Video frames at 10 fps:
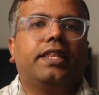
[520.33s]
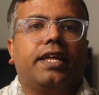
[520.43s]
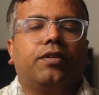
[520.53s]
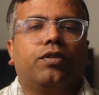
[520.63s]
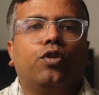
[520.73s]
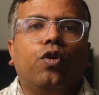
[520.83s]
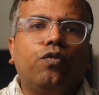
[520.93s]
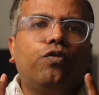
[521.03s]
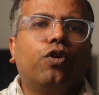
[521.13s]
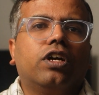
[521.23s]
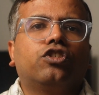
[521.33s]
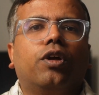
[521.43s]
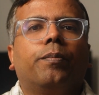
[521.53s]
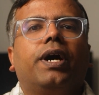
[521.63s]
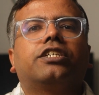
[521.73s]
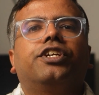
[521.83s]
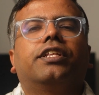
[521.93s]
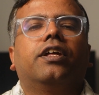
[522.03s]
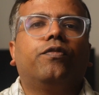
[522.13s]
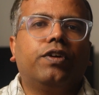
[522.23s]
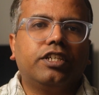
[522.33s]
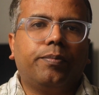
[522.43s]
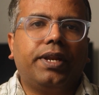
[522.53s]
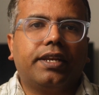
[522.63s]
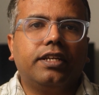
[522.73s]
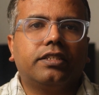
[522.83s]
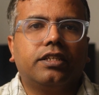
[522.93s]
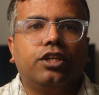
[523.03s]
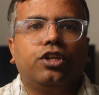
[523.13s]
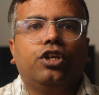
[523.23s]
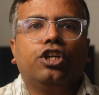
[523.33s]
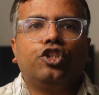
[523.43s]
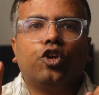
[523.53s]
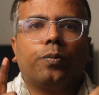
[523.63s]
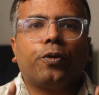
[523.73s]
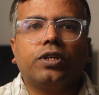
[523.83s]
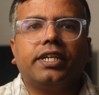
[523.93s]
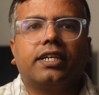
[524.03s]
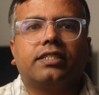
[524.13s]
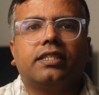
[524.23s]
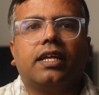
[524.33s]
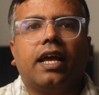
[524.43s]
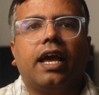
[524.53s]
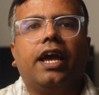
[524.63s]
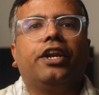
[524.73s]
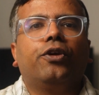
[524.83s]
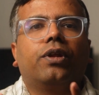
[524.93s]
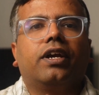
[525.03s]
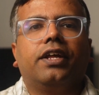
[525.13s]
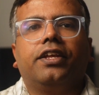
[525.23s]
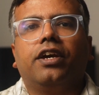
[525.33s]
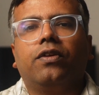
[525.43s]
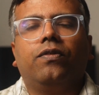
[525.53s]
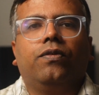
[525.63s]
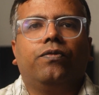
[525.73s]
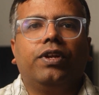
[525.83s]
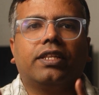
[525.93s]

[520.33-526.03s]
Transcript: then, focus on mastering the fundamentals. Your projects and your career will